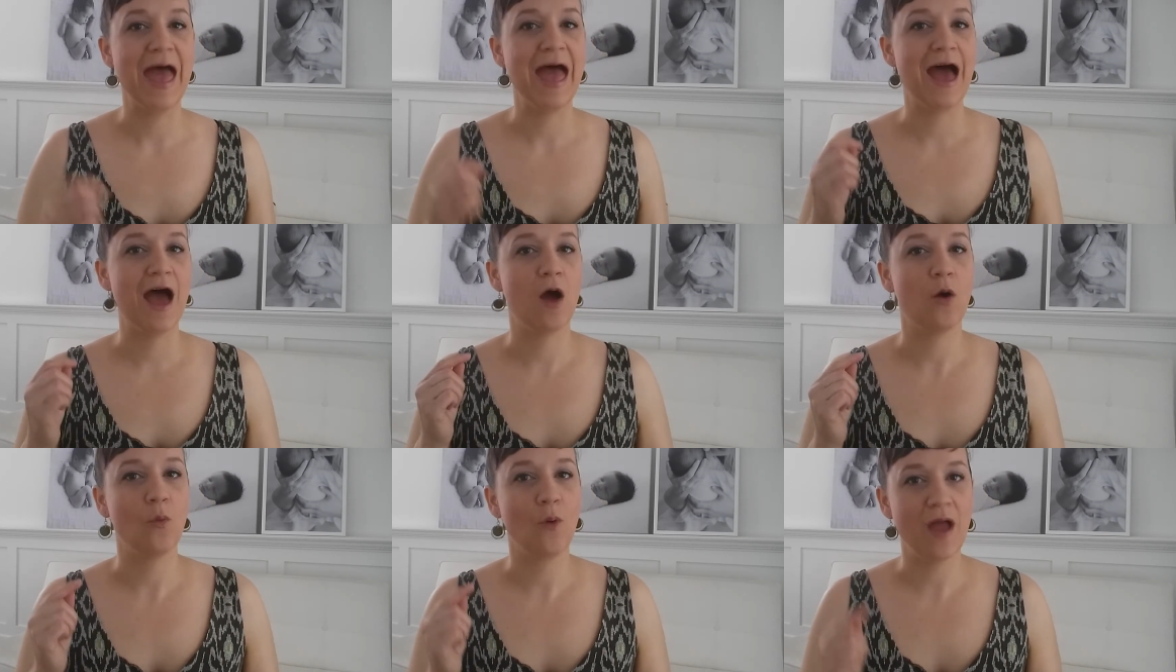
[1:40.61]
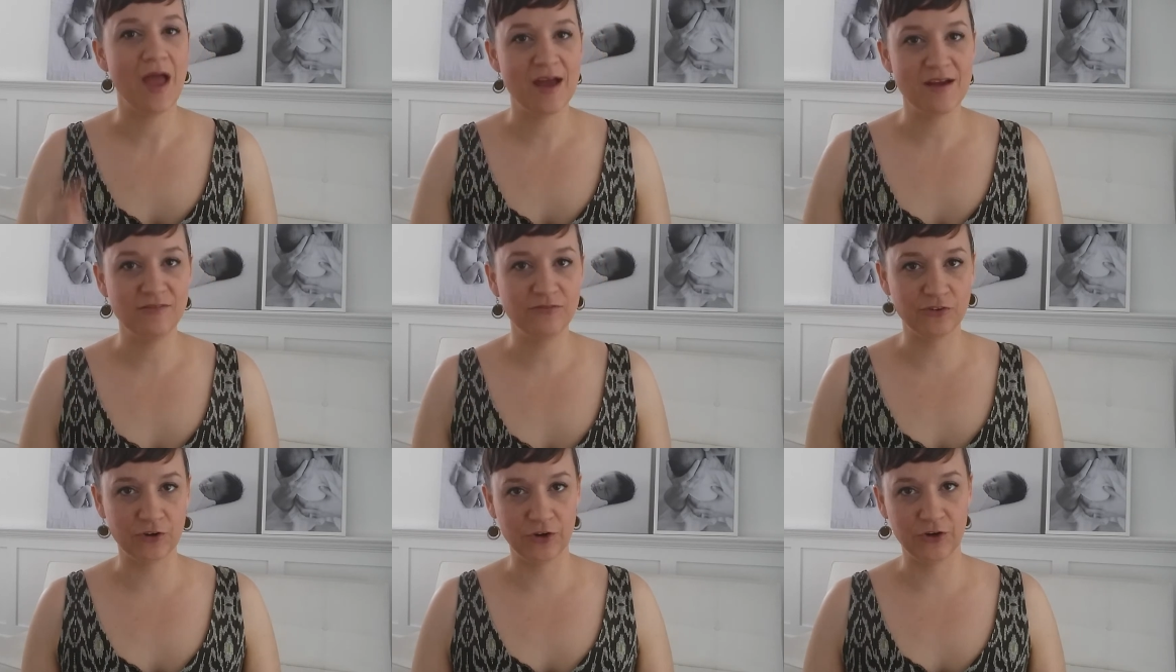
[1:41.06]

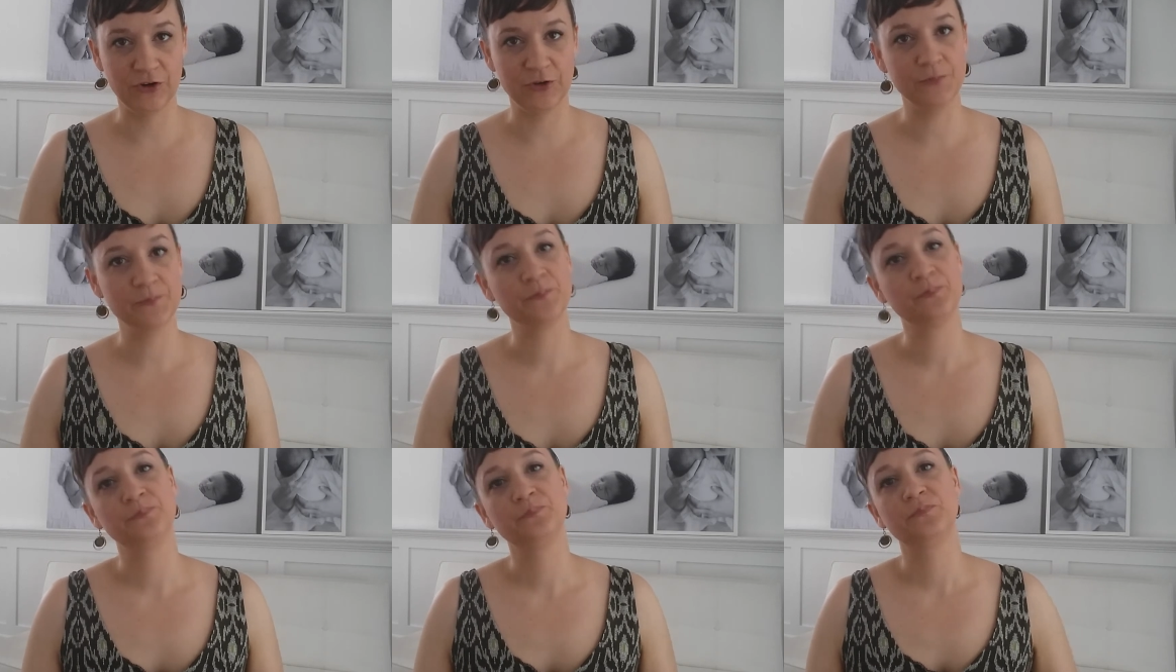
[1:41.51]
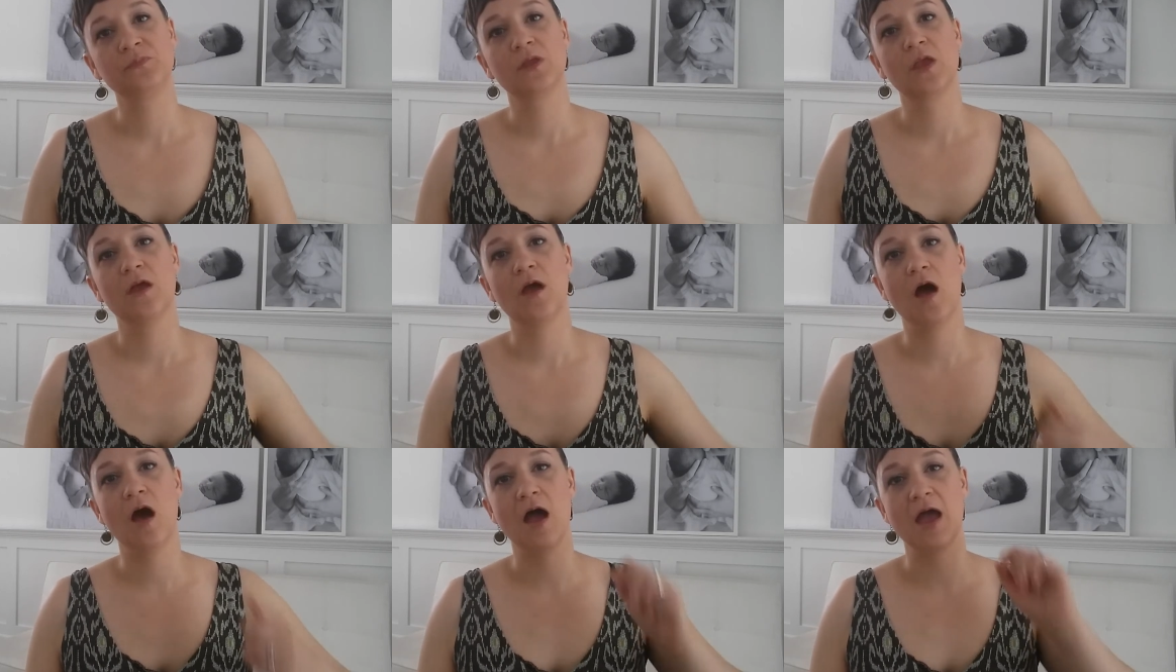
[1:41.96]
However,
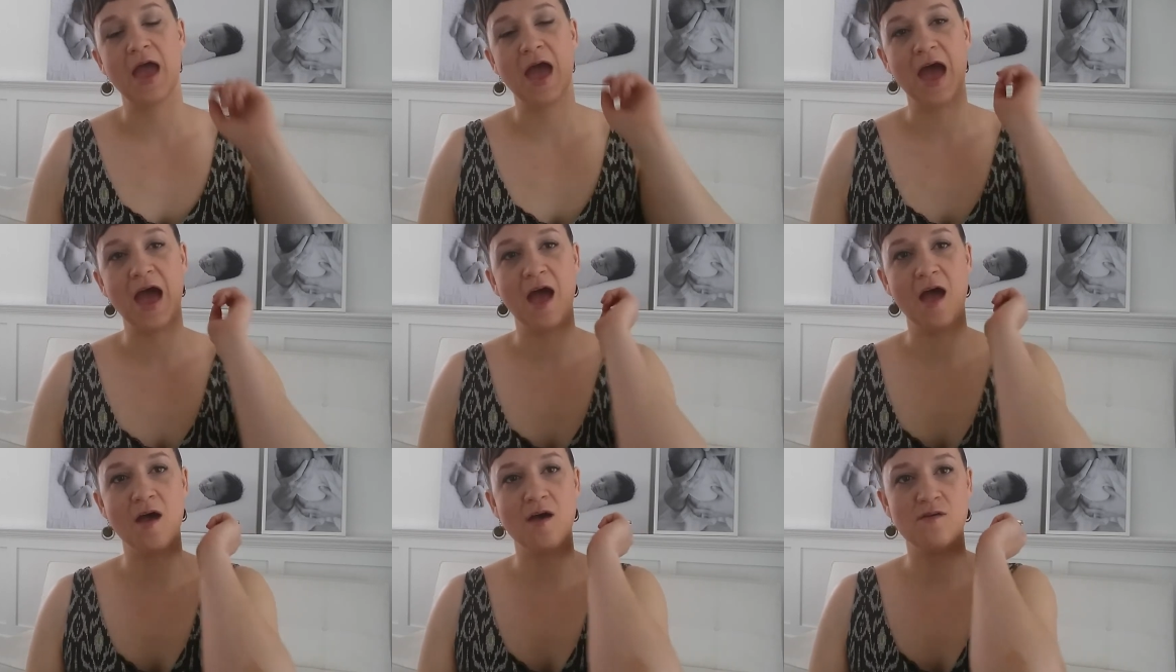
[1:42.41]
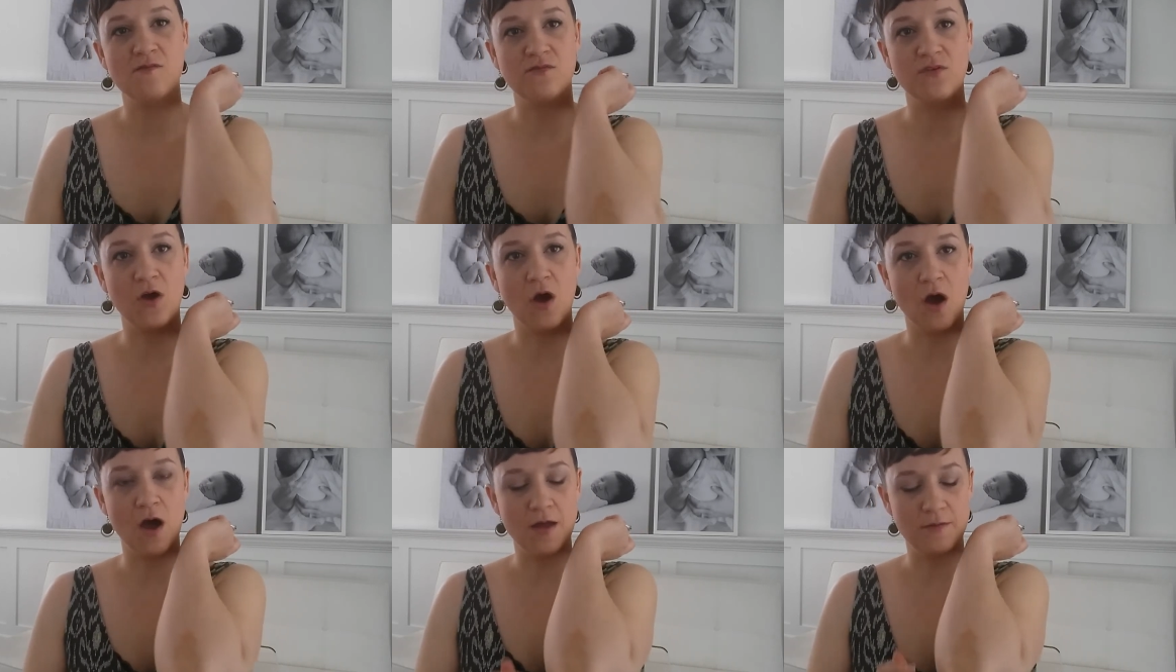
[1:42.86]
I
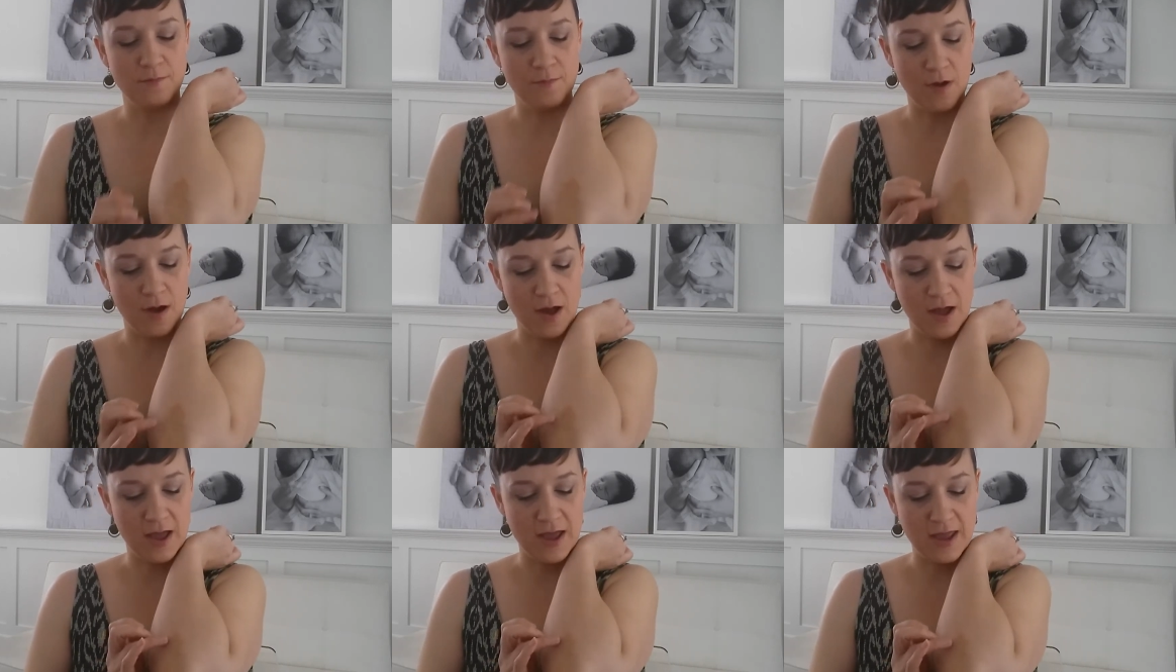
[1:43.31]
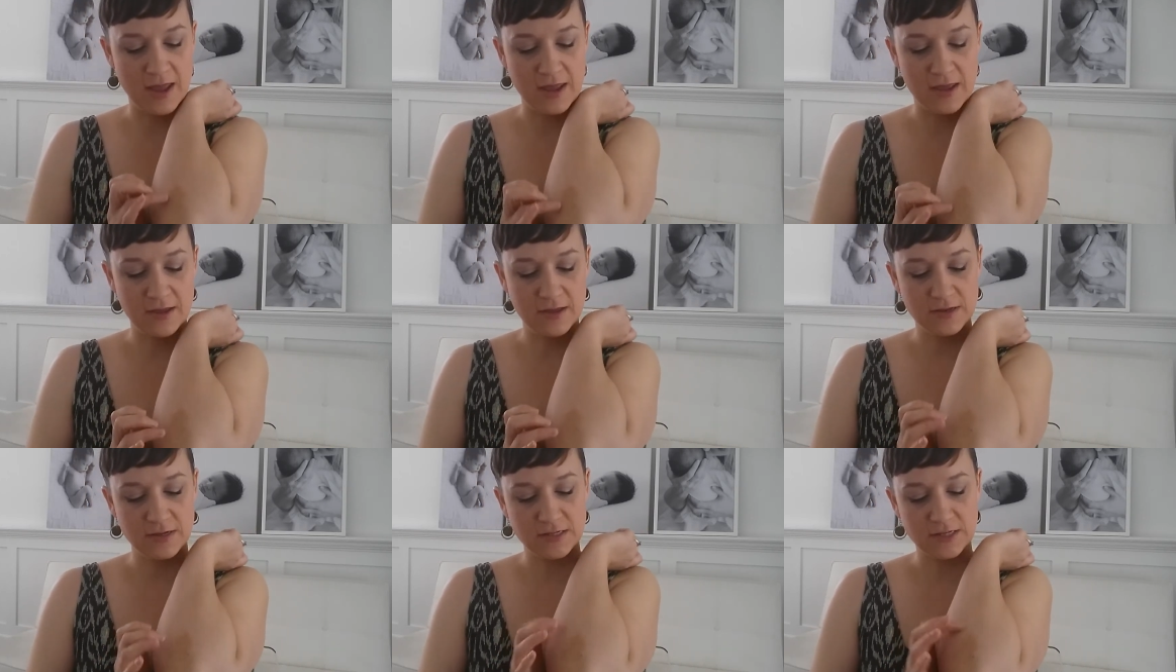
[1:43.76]
have got my